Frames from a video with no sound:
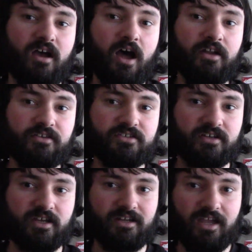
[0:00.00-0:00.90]

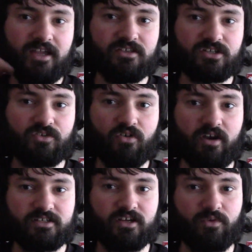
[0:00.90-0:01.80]
under and into the
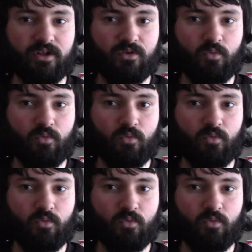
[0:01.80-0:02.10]
grinding wheel,